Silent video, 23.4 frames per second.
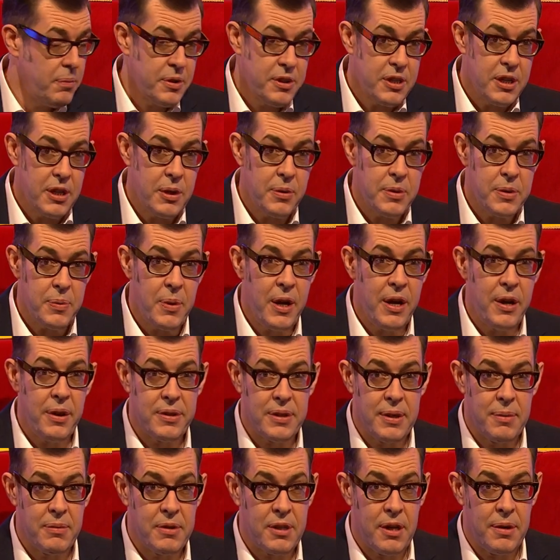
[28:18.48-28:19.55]
We'll see you as well,
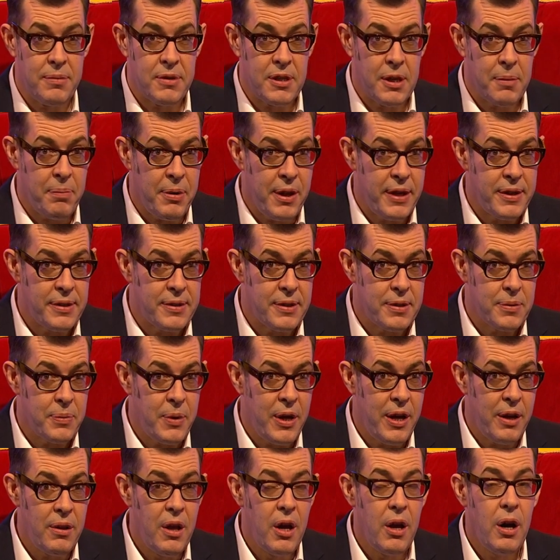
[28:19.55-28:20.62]
same time, same place as
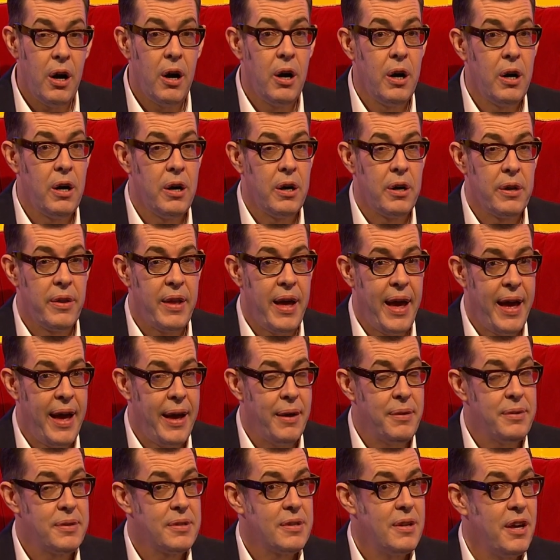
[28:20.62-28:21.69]
well on the
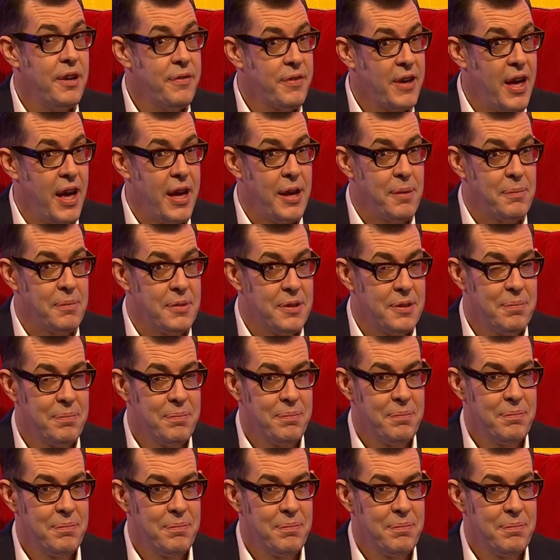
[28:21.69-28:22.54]
House of Games.